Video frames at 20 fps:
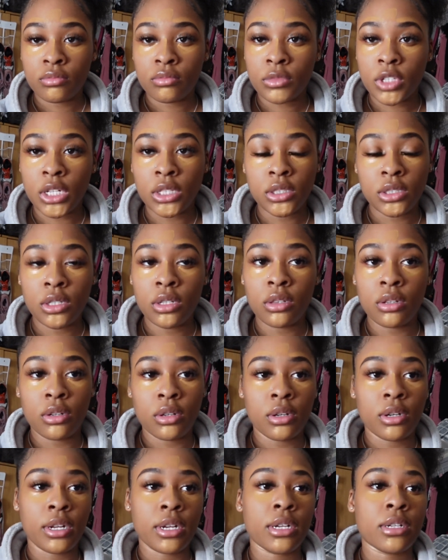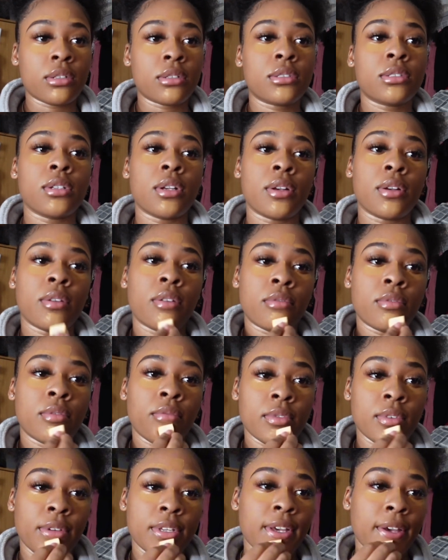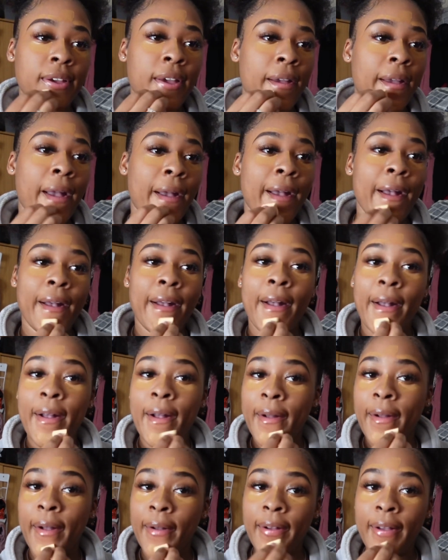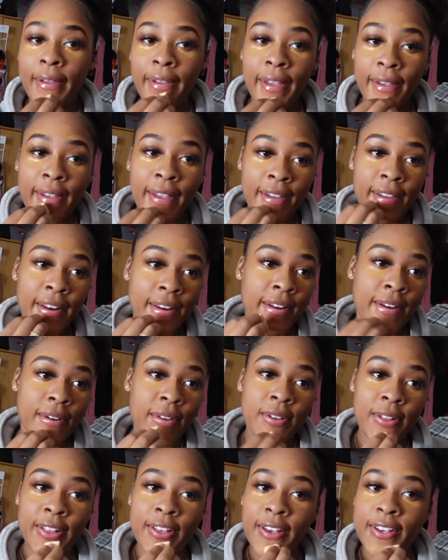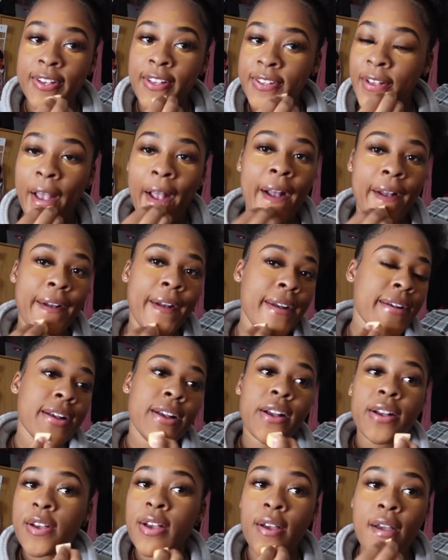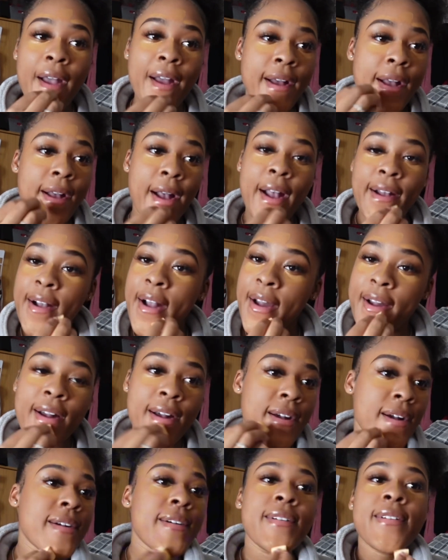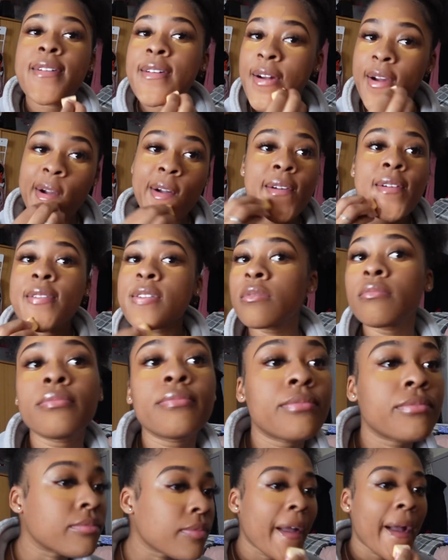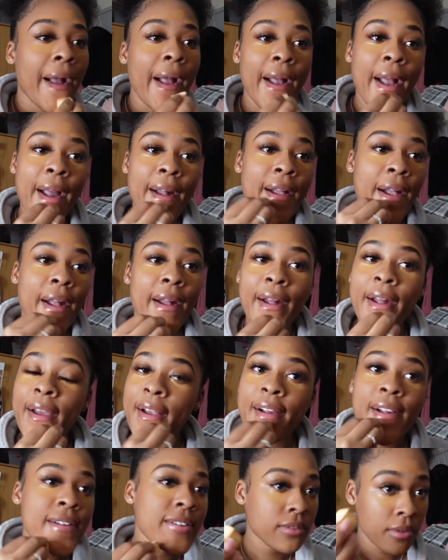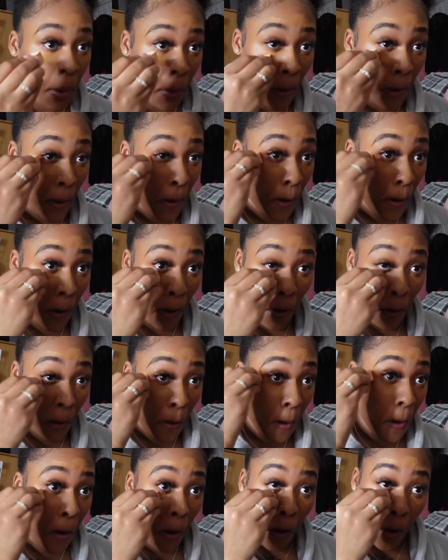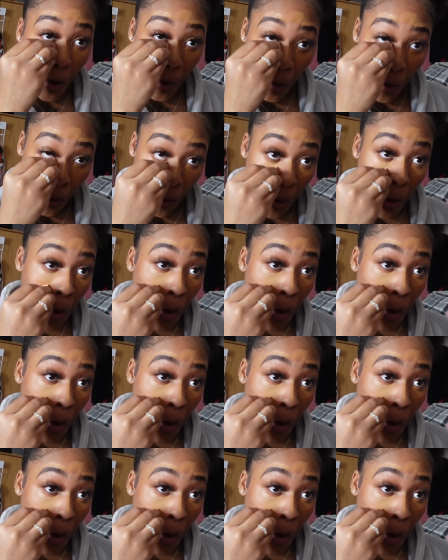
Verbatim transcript: conceal it or not so yeah i'm gonna go ahead and do this and I just fell in love with a gangster, right? So he put my name in the top, but I don't let him come to the crib,